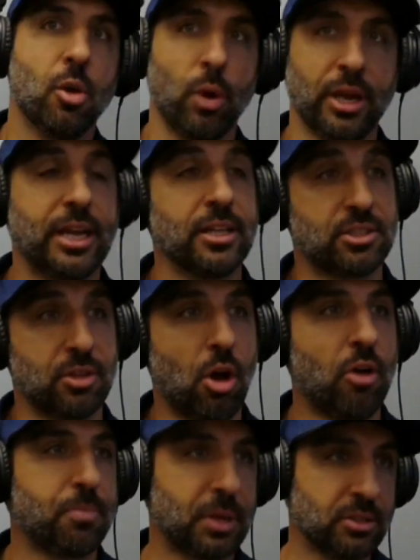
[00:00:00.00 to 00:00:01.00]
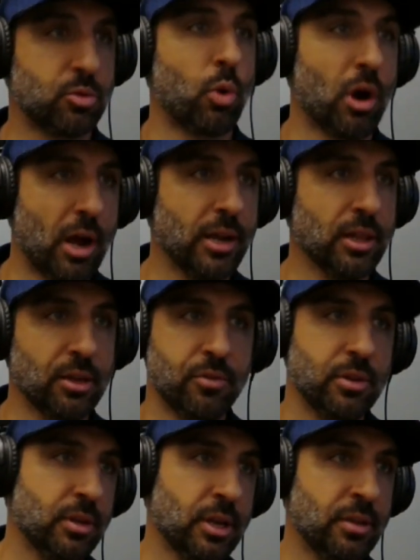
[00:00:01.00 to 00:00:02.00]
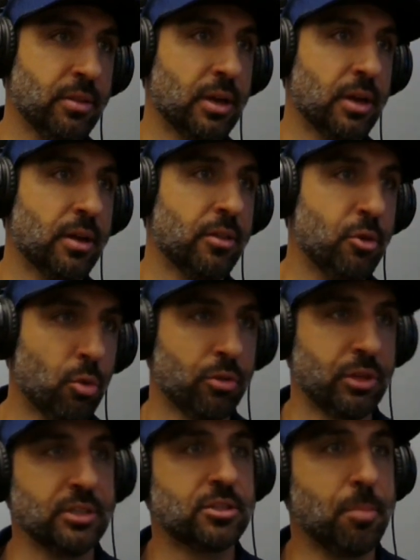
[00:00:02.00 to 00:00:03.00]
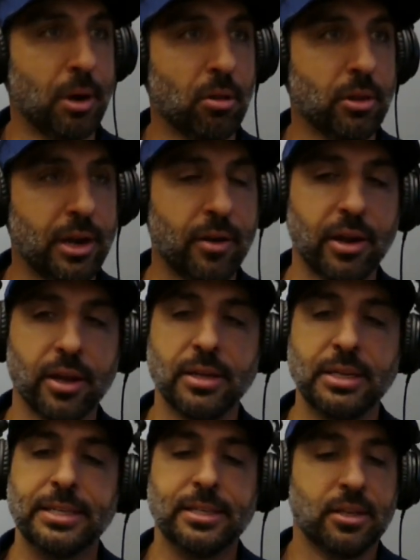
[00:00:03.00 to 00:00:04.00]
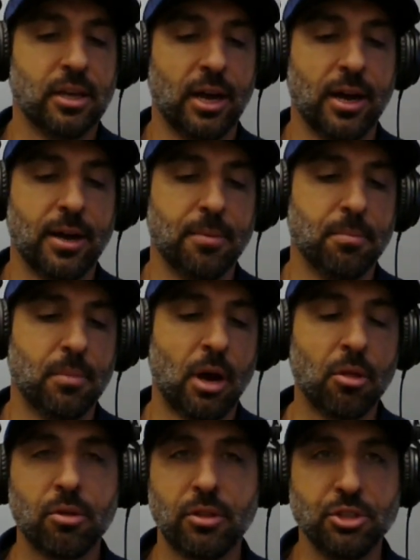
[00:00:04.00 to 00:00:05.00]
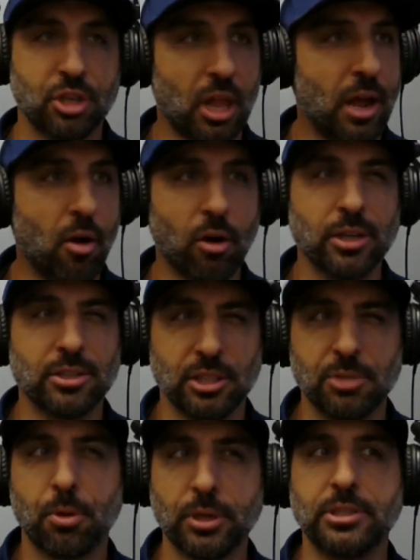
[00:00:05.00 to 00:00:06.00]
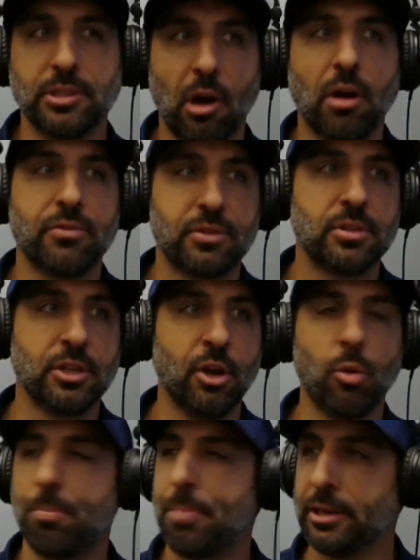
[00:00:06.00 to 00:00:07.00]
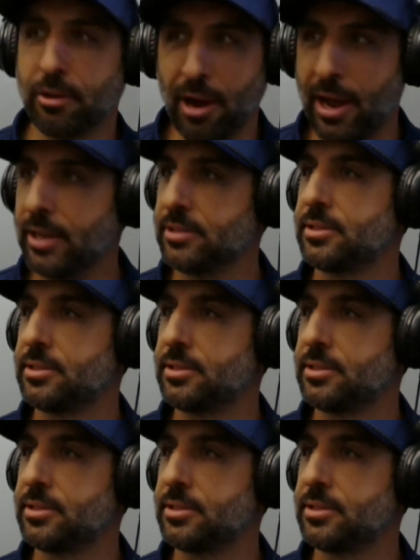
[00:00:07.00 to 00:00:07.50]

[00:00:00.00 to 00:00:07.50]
it gets soft, because of where I live in the Northeast, the Maryland area, other than July, August, it's pretty soft. Bent grass.